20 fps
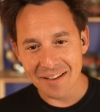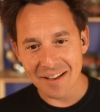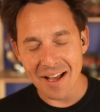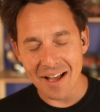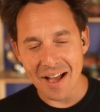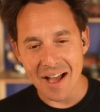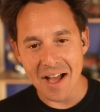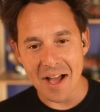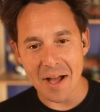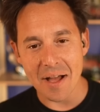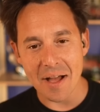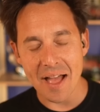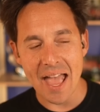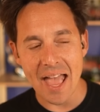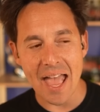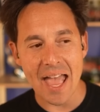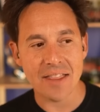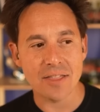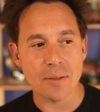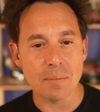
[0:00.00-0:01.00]

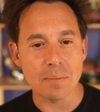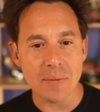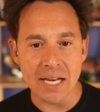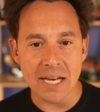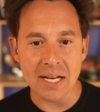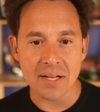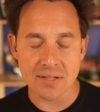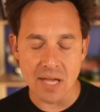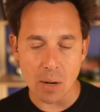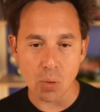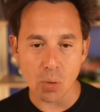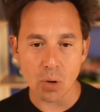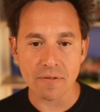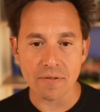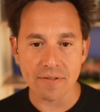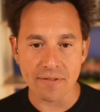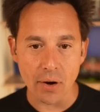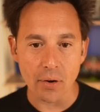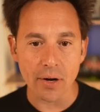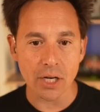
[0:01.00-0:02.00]
And the meetings that were
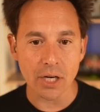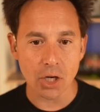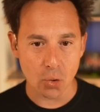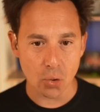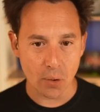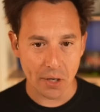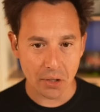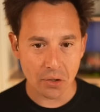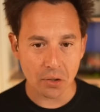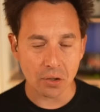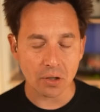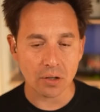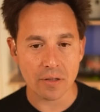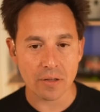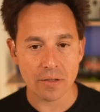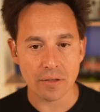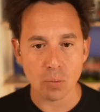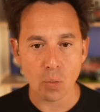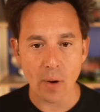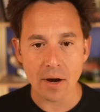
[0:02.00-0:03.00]
very critical,
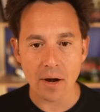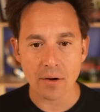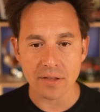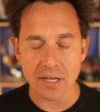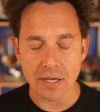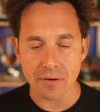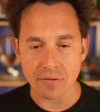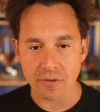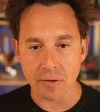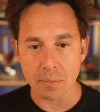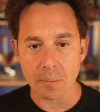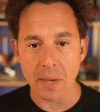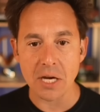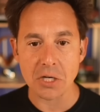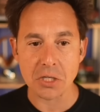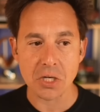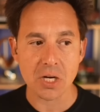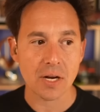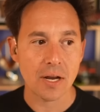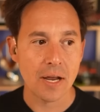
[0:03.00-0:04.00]
where the
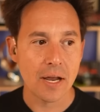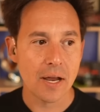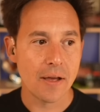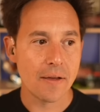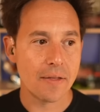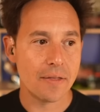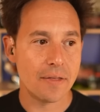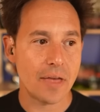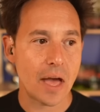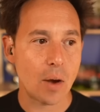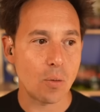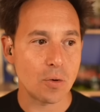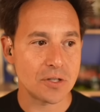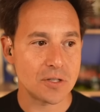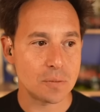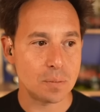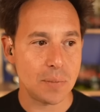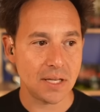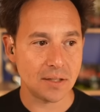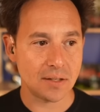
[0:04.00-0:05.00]
information that was
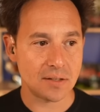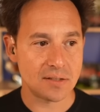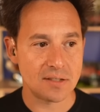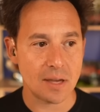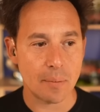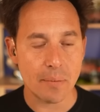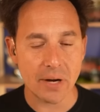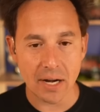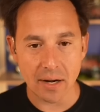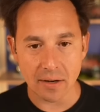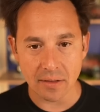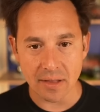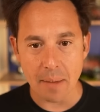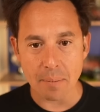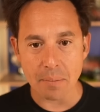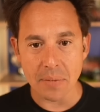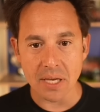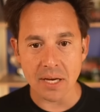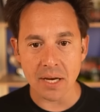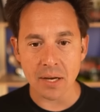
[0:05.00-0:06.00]
being disseminated in that
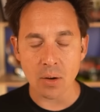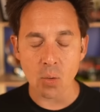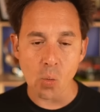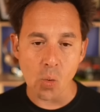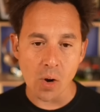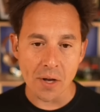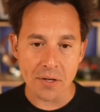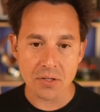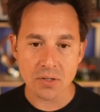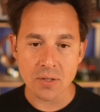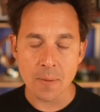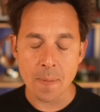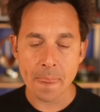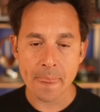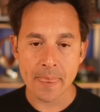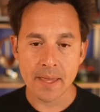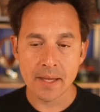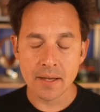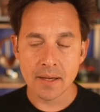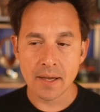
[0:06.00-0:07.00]
meeting was
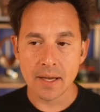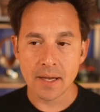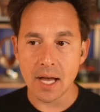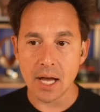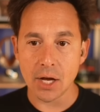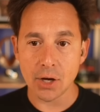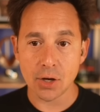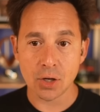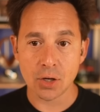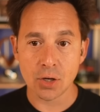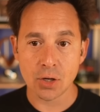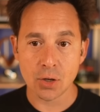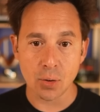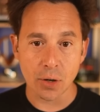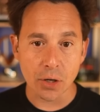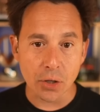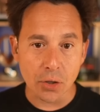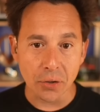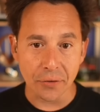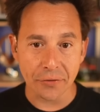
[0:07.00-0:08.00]

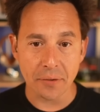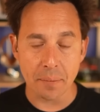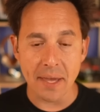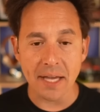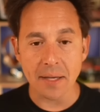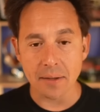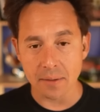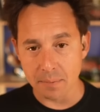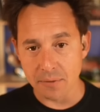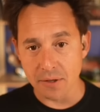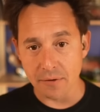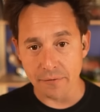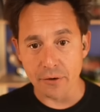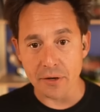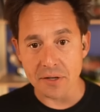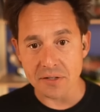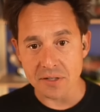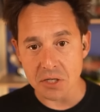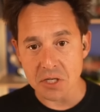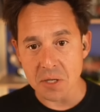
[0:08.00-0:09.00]
critical for
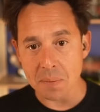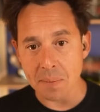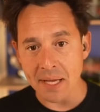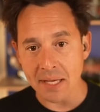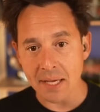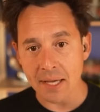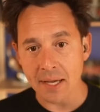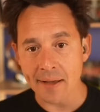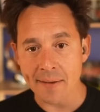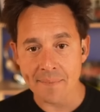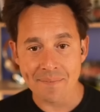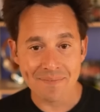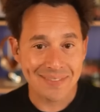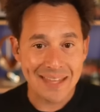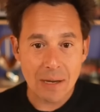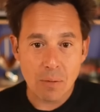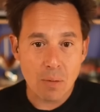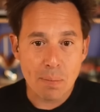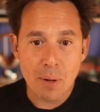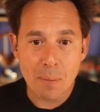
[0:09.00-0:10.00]
decision making,
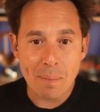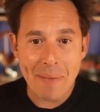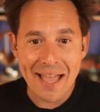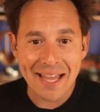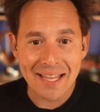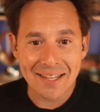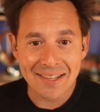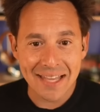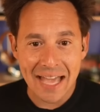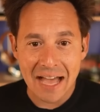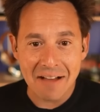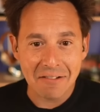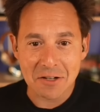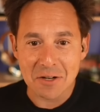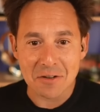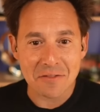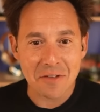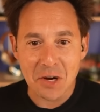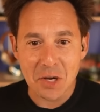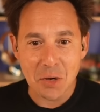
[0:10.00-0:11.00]
they were put back in the
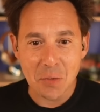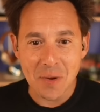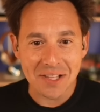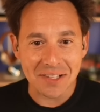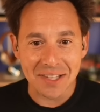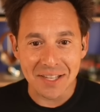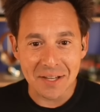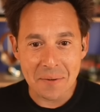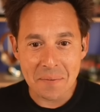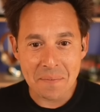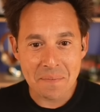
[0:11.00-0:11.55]
calendar very quickly.